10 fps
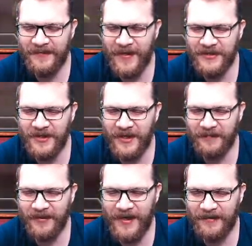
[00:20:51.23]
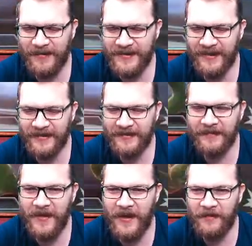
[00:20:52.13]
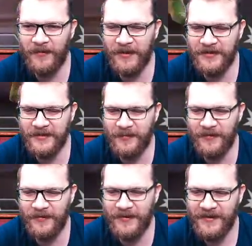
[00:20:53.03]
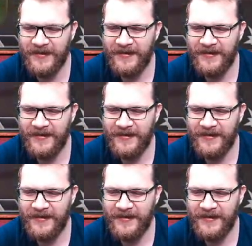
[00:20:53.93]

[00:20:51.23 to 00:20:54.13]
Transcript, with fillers: imagine Emma grabbing like a wooden spoon